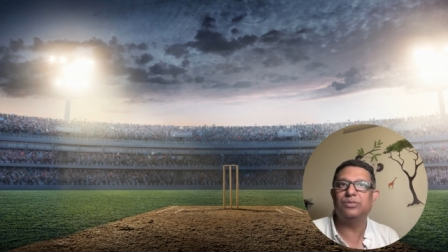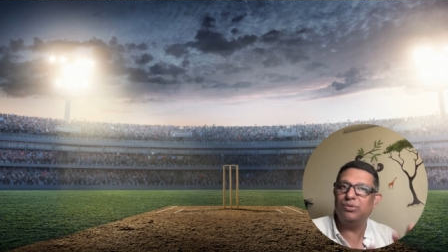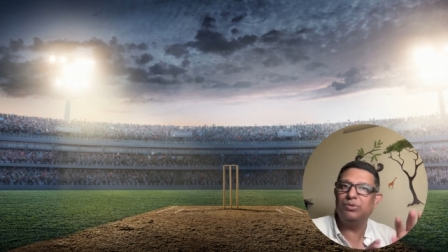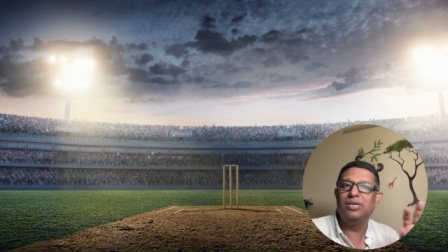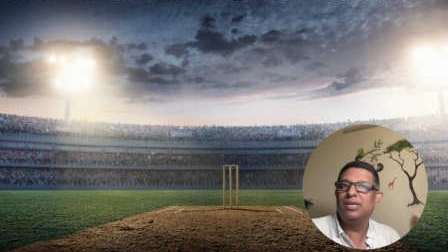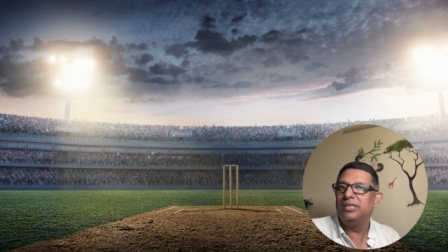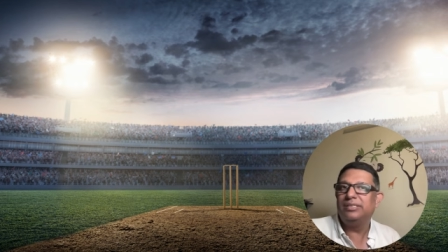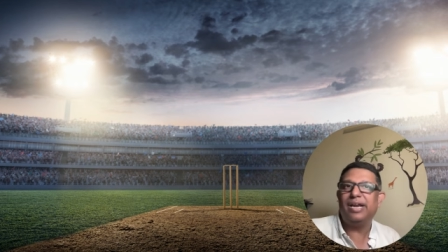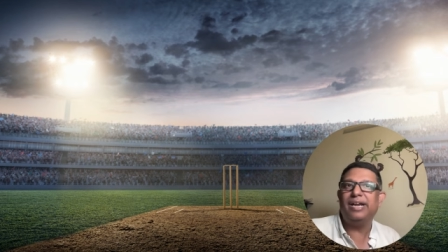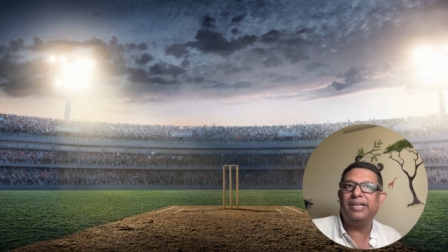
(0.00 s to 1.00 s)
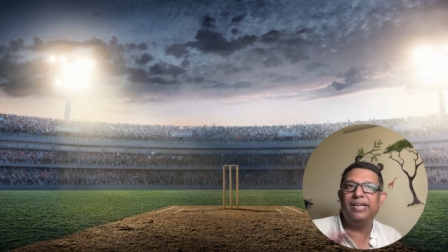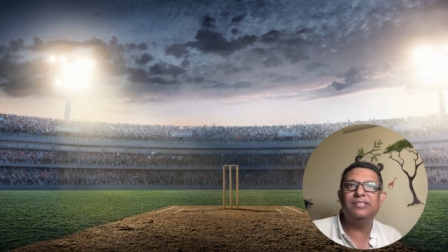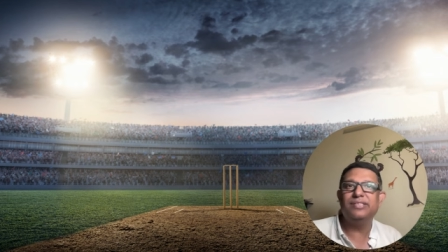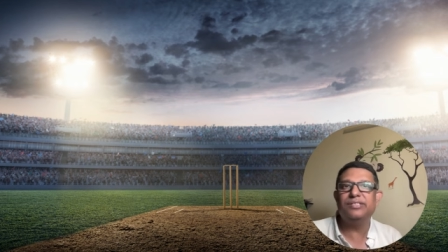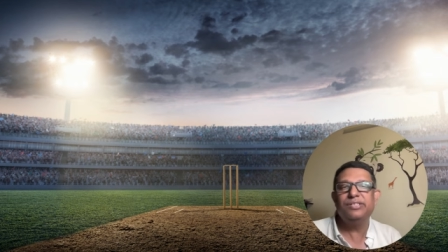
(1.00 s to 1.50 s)
So 90
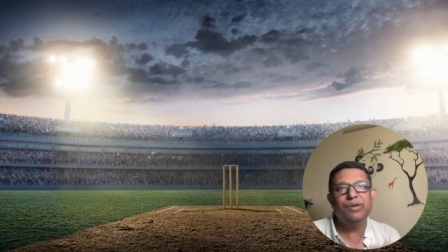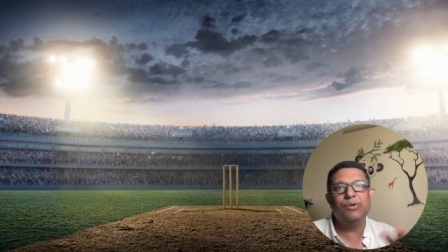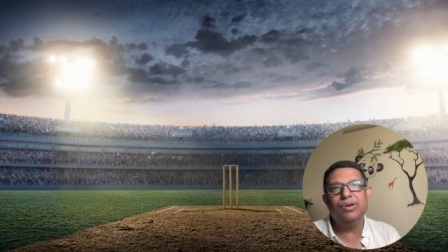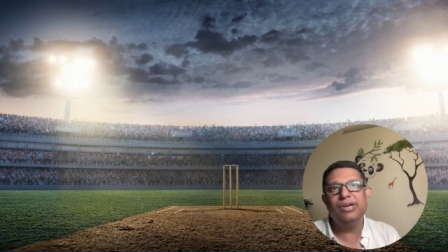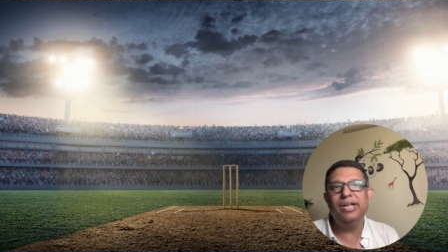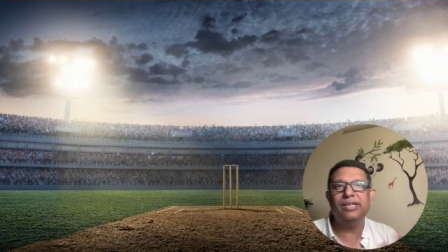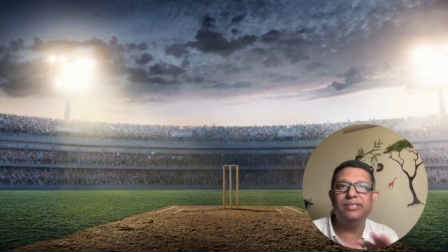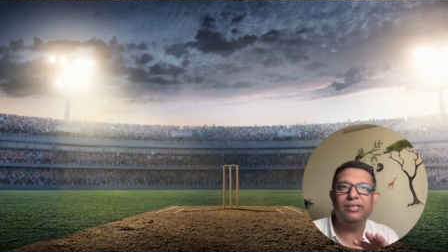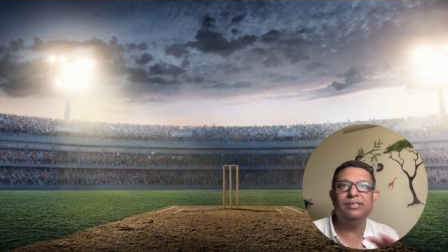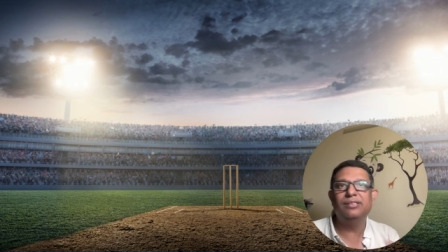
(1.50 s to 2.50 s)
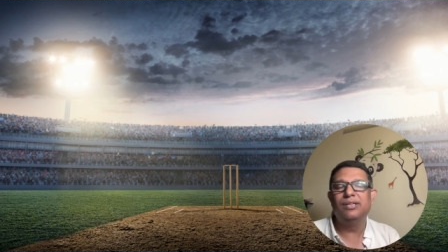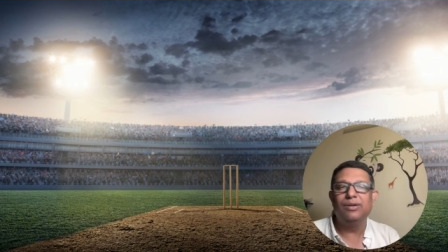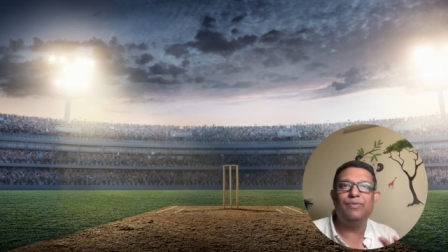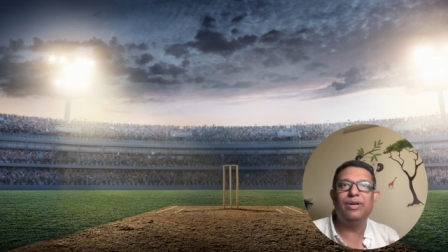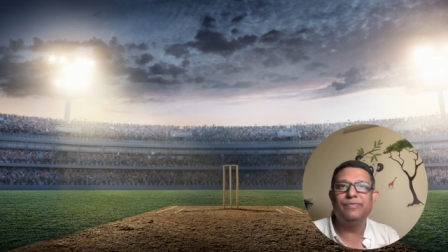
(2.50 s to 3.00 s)
and 60 are already at the
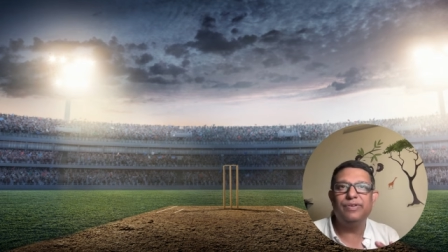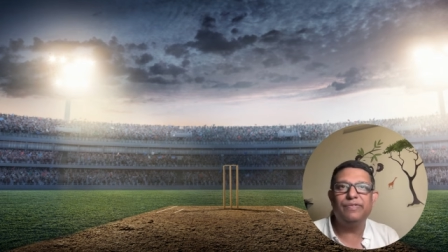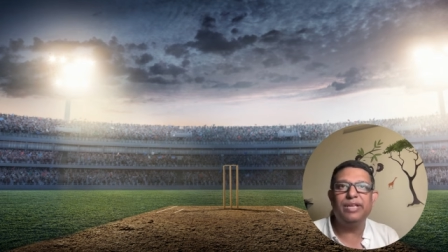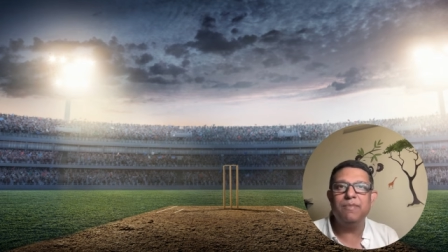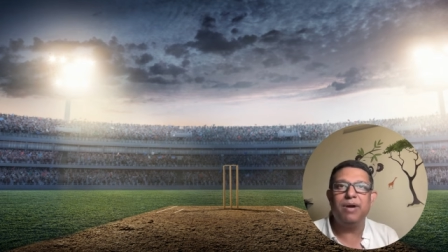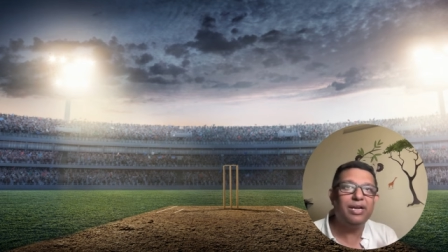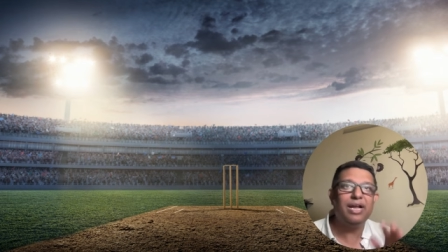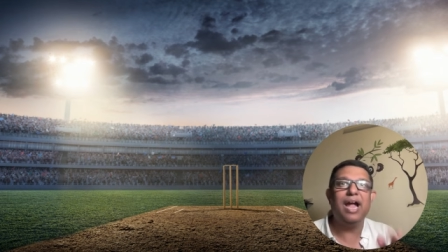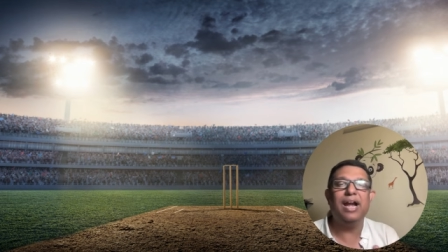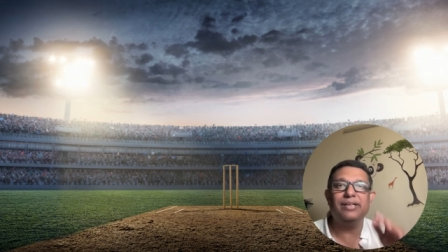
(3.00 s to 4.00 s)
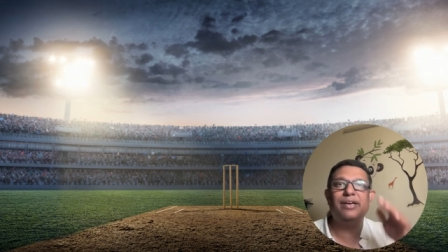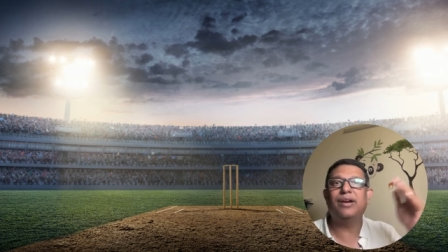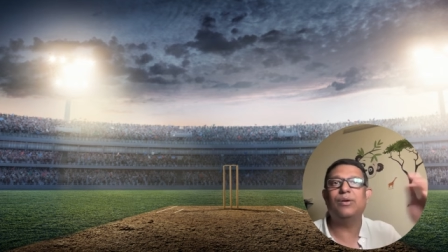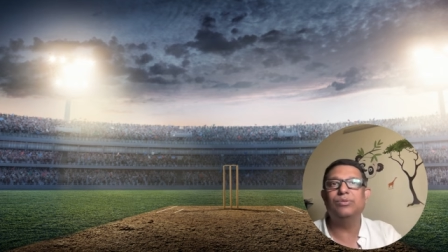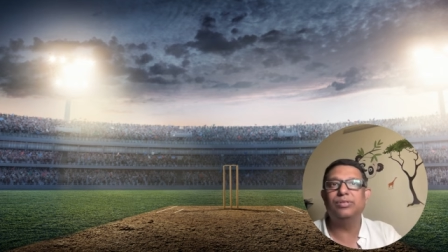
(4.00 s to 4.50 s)
150 mark at
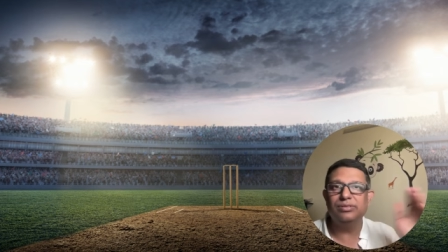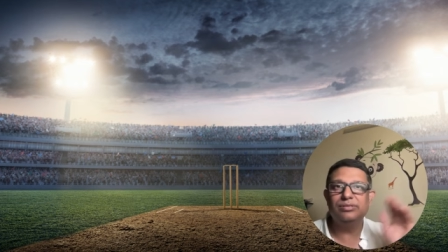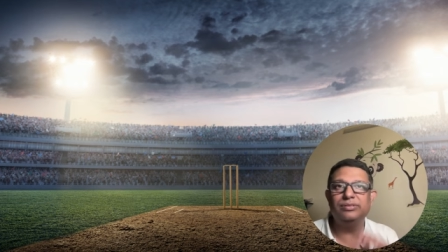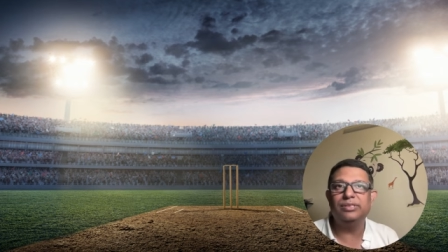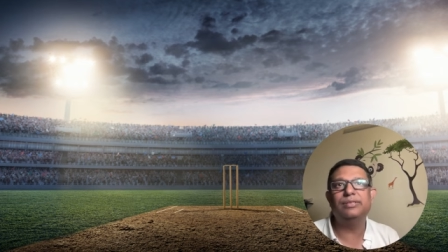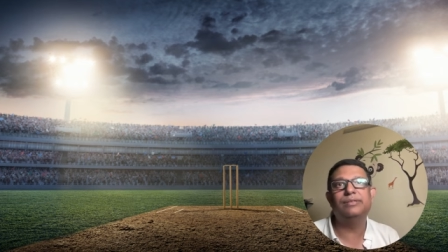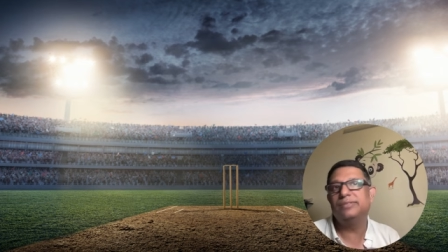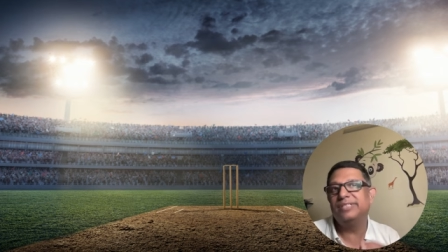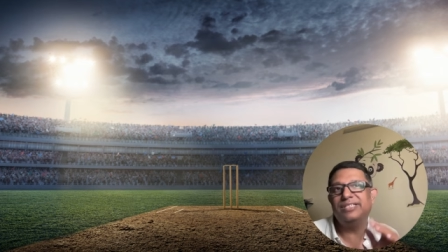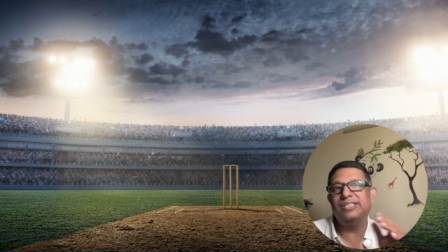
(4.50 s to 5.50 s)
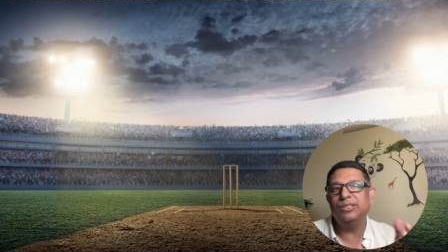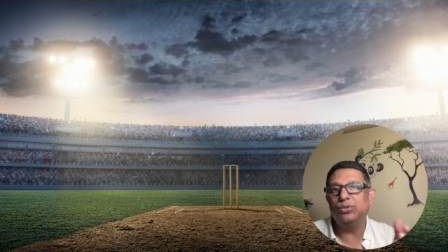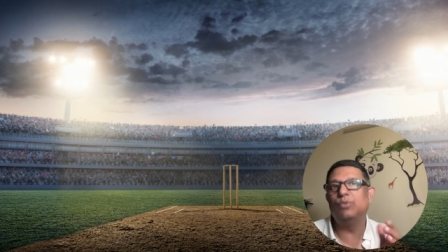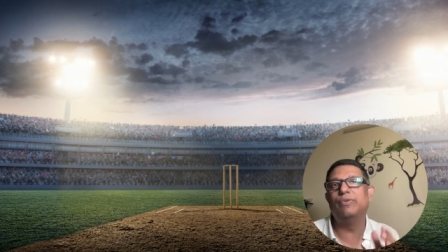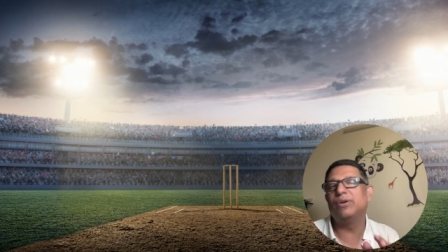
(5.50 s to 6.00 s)
around the
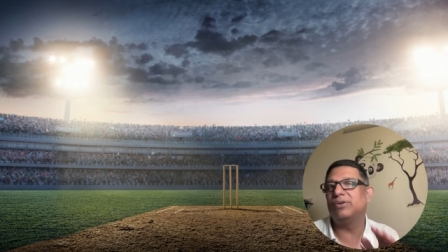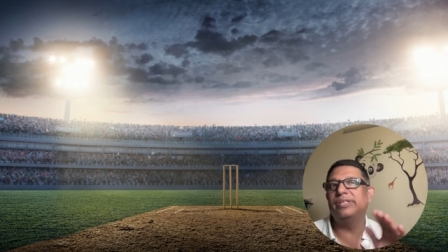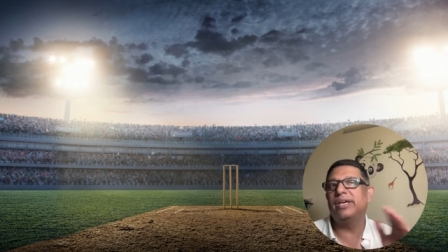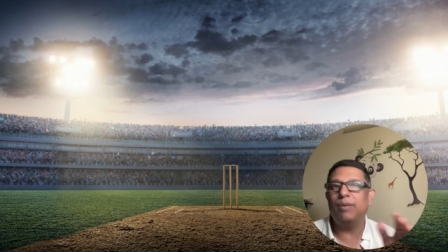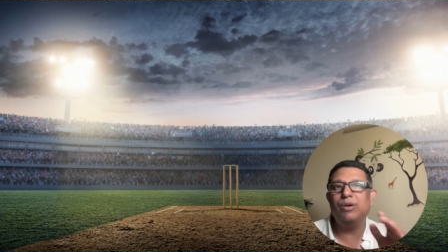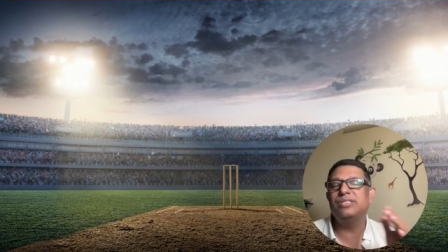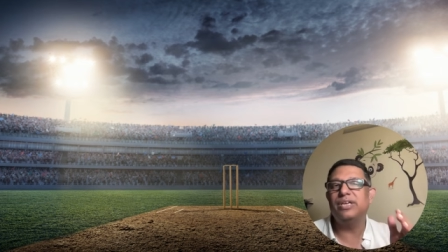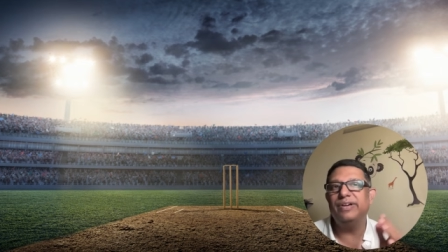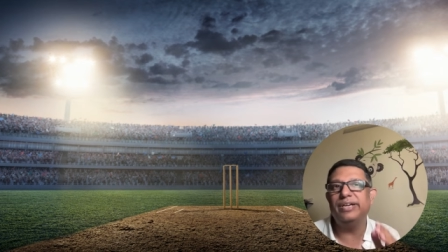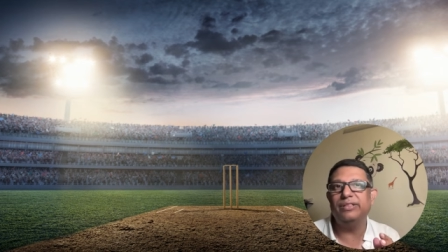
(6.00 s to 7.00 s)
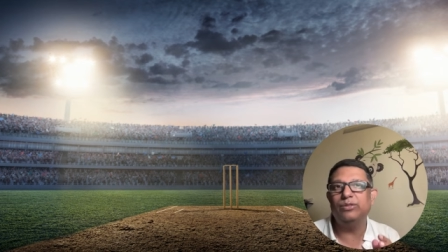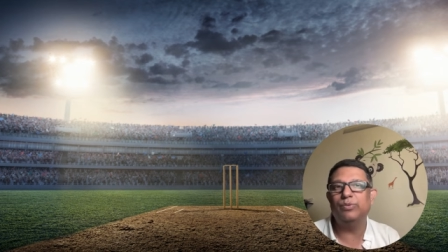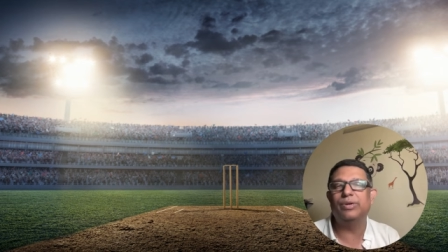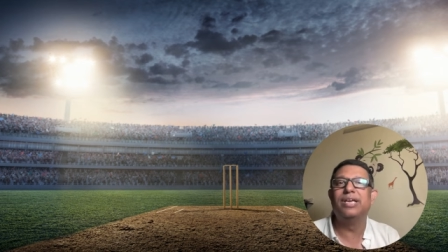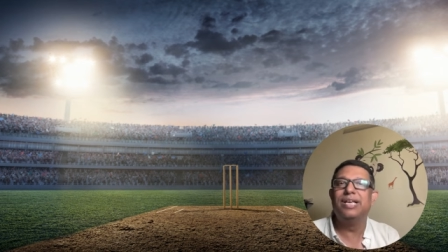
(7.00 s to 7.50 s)
16th over or there or 17th
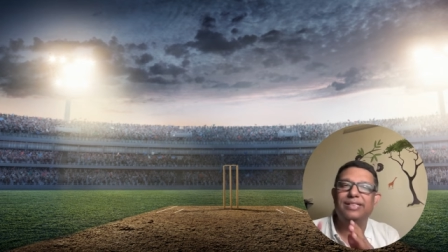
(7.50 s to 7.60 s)
over.